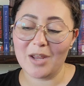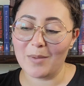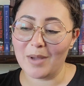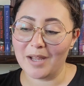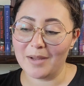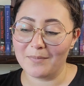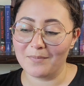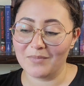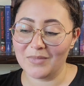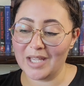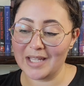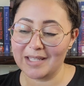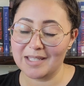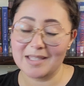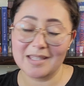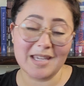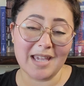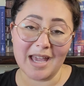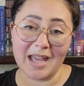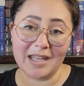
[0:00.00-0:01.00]
anyway,
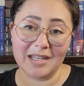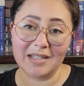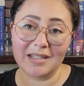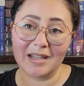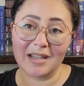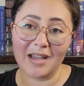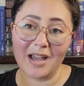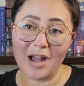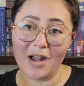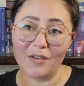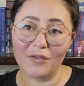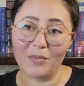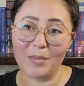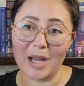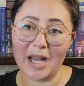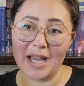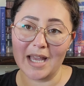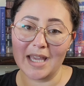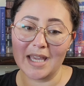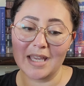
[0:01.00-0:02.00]
that's the end of
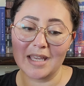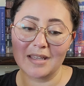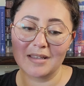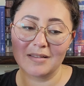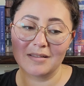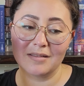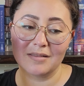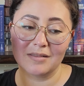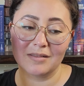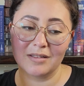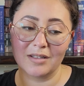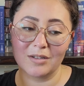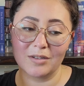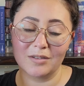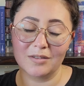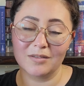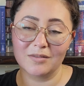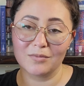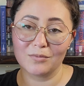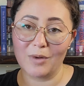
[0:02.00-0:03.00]
my
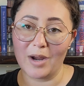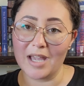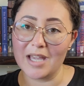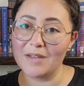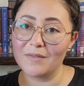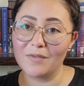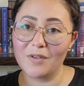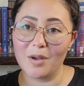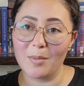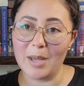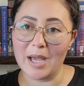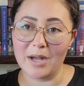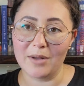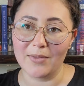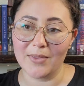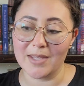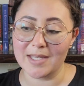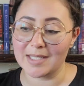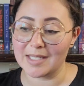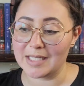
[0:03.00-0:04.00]
little rave
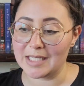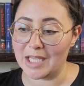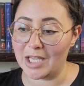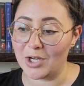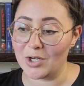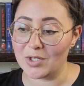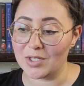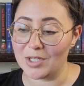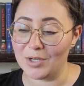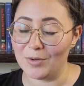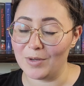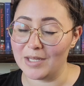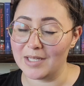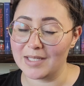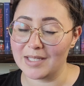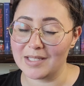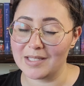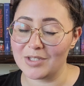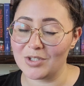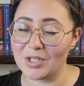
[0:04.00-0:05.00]
about this entire
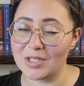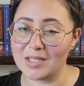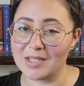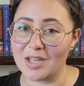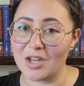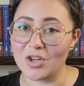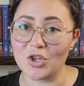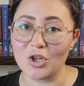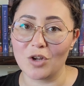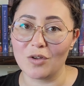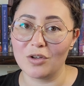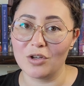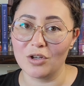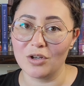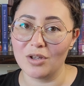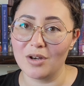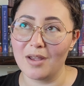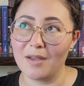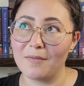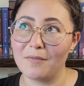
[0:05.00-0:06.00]
series. It's just such
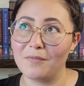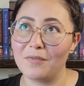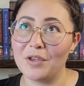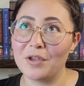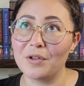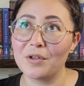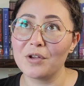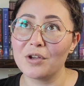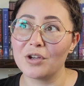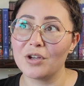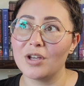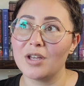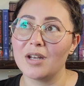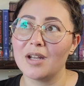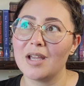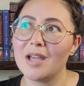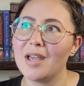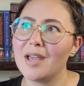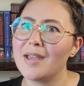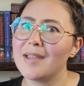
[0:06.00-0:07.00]
good, feel
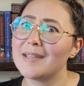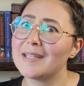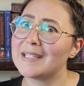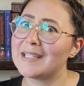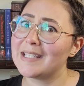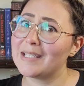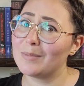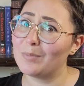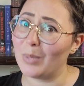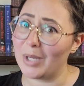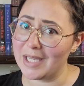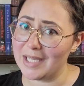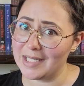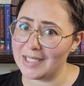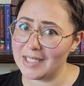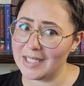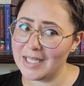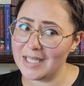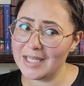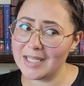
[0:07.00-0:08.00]
good,
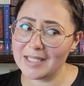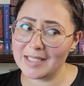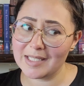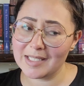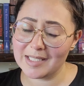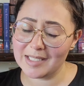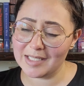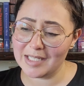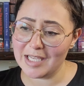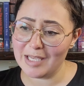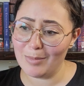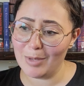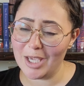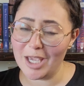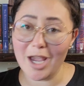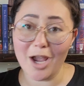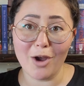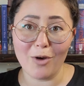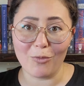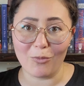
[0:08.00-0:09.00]
spicy,
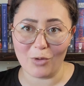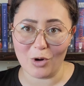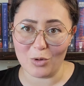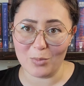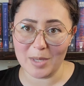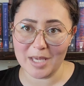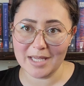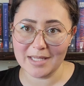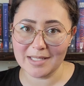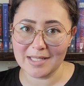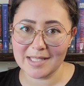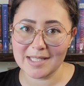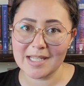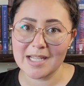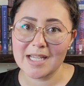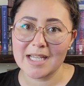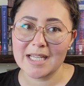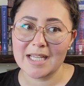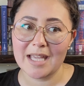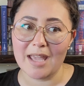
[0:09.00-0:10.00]
steamy romance.
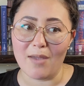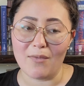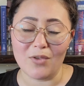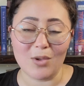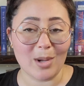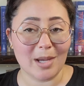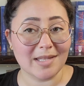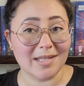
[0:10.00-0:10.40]
If you